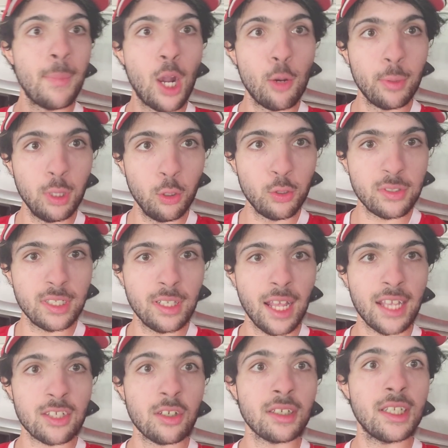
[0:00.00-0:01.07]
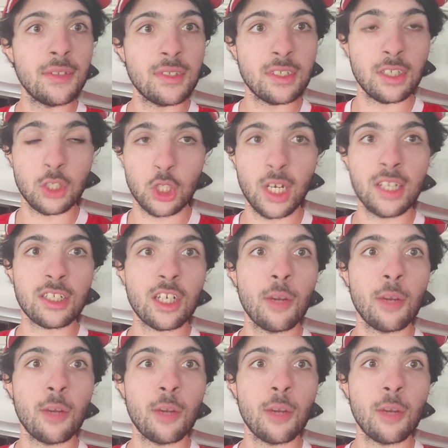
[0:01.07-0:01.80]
Melbourne losing last night gives us a chance.